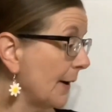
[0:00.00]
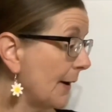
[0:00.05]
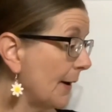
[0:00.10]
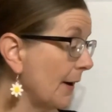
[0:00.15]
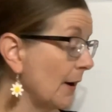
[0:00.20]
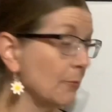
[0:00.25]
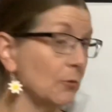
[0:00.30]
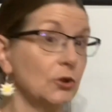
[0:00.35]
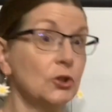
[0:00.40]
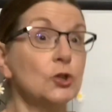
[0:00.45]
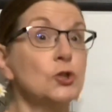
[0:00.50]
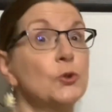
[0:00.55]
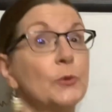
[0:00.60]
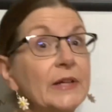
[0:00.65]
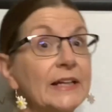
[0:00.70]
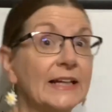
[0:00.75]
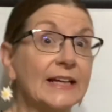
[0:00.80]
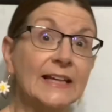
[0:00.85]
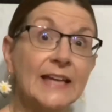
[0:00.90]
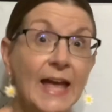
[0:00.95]
or you're
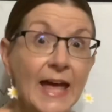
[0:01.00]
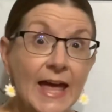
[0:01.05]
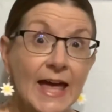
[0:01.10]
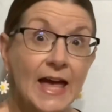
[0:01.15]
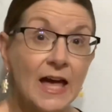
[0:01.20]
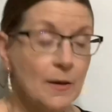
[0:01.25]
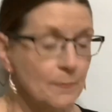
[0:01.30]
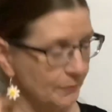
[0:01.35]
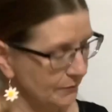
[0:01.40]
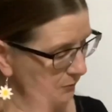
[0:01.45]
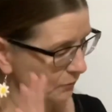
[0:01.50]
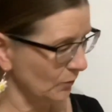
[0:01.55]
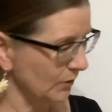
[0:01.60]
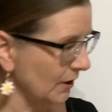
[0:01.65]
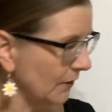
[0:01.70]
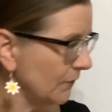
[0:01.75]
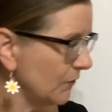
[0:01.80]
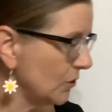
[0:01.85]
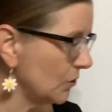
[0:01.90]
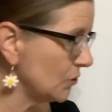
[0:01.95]
doing a camp,
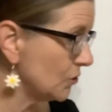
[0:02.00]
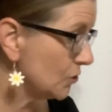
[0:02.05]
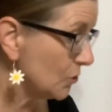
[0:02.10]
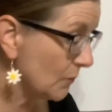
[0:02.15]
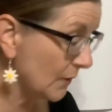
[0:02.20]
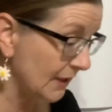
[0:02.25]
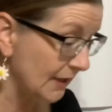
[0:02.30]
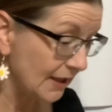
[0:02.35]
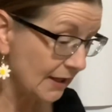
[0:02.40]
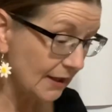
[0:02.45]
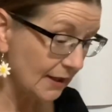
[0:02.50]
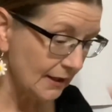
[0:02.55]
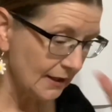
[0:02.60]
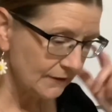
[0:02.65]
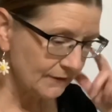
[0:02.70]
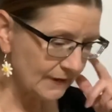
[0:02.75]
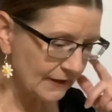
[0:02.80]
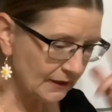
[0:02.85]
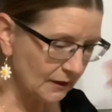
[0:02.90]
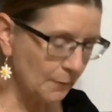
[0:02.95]
whatever you're doing,
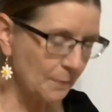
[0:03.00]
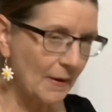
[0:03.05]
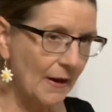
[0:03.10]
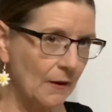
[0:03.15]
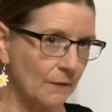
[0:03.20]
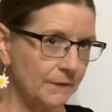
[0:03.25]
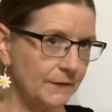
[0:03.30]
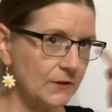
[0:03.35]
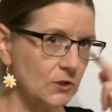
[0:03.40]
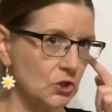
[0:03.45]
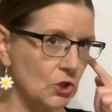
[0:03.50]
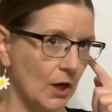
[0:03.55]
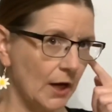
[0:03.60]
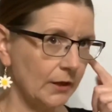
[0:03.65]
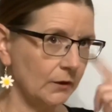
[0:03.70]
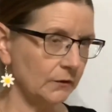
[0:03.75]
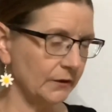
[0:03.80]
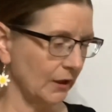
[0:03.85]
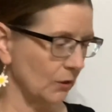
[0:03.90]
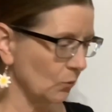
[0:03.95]
Think about the
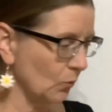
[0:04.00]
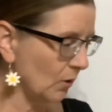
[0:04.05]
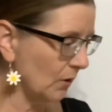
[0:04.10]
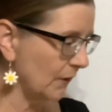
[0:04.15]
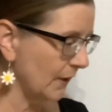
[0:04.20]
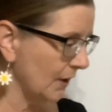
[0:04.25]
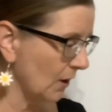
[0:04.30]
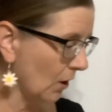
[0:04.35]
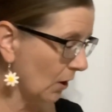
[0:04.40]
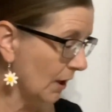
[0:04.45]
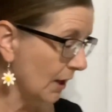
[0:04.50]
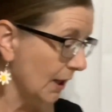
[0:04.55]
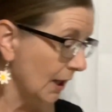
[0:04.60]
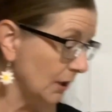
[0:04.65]
child and where they are.